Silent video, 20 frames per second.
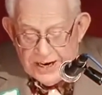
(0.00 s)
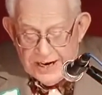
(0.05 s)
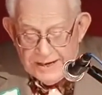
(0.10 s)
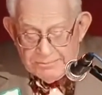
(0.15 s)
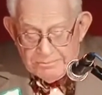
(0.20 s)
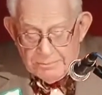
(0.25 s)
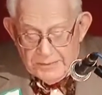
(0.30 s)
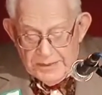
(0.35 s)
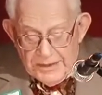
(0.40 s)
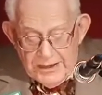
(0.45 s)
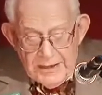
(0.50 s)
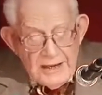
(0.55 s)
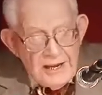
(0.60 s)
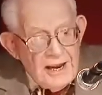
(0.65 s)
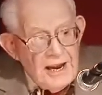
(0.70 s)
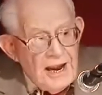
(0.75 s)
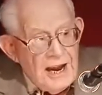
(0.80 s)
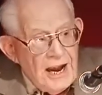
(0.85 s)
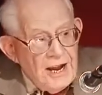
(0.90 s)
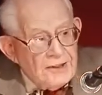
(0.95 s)
Act,
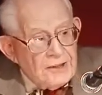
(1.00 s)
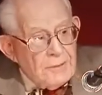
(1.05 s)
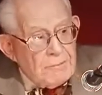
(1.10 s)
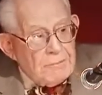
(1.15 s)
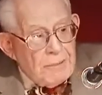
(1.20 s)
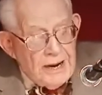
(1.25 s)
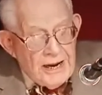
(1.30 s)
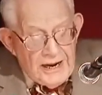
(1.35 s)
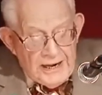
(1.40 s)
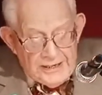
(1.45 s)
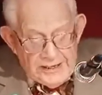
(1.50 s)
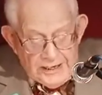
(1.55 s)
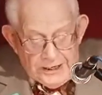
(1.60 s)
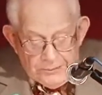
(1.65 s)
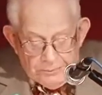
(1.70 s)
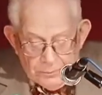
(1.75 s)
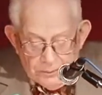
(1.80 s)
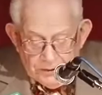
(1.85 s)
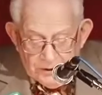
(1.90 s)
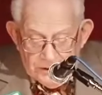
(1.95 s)
and the ban
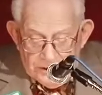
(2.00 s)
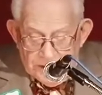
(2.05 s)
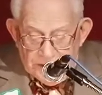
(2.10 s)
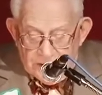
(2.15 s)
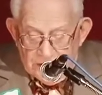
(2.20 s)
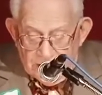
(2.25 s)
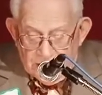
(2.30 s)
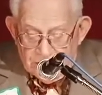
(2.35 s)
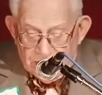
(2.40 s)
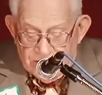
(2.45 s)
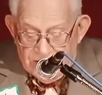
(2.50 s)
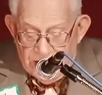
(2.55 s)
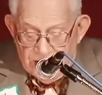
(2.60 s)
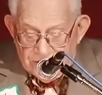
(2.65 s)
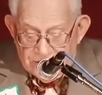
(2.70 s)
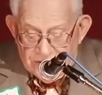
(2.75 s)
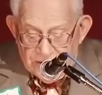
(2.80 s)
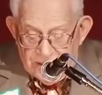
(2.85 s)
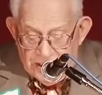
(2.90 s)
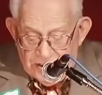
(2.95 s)
on political
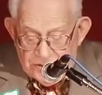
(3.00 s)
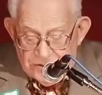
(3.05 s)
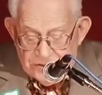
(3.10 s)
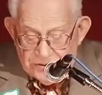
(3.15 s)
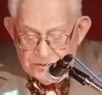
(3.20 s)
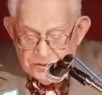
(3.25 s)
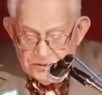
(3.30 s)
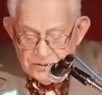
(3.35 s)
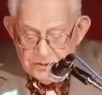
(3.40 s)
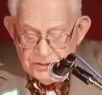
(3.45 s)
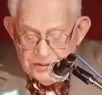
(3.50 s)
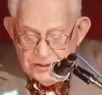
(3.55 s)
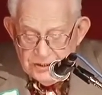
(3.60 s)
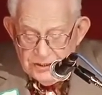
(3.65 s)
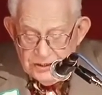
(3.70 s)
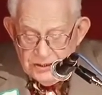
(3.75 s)
assassinations,